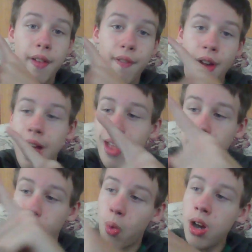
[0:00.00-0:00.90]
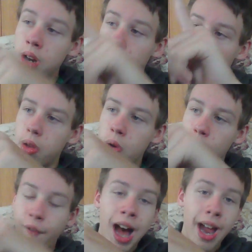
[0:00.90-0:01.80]
5. That's 1,
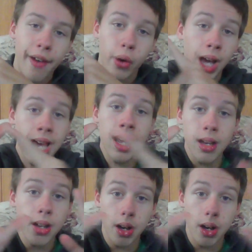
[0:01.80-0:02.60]
2, 5. Okay.